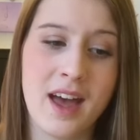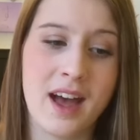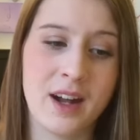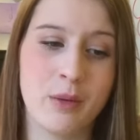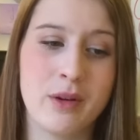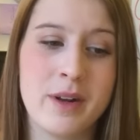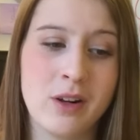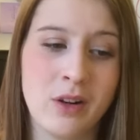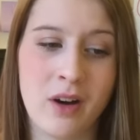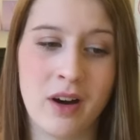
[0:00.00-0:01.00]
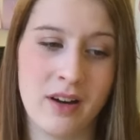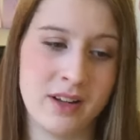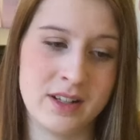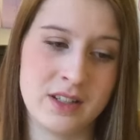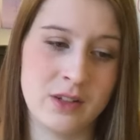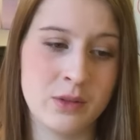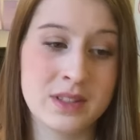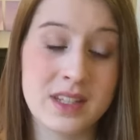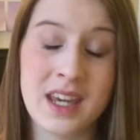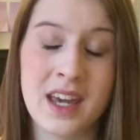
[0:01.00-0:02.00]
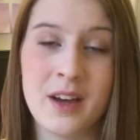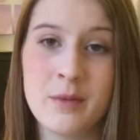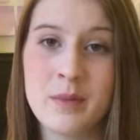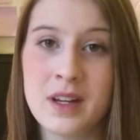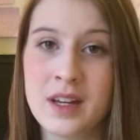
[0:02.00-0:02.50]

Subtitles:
and it would have been a lot harder to see him